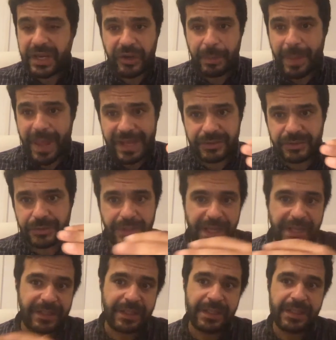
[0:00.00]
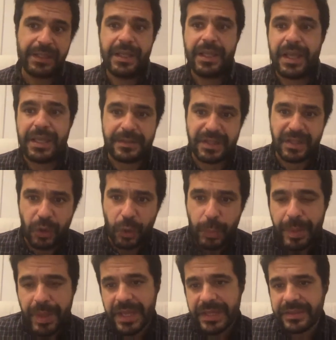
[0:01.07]
incremental and
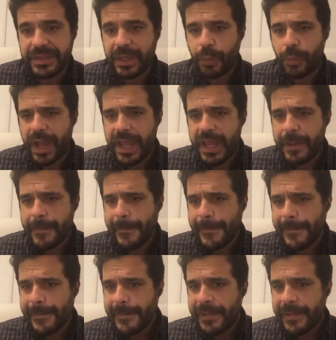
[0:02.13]
slow-paced in a way.